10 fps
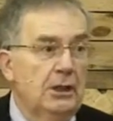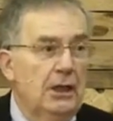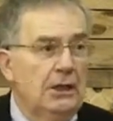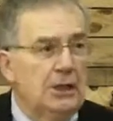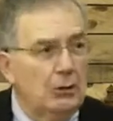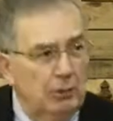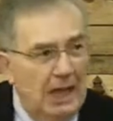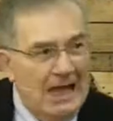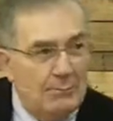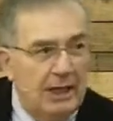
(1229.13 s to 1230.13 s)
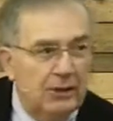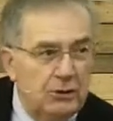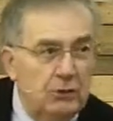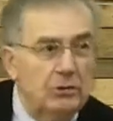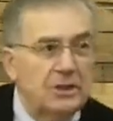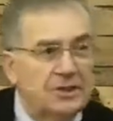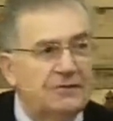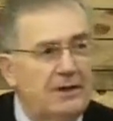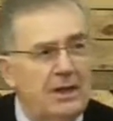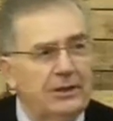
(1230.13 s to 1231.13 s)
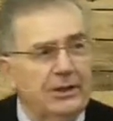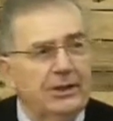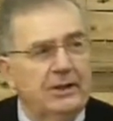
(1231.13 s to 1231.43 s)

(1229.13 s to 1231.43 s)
And now Lamech, Noah's father,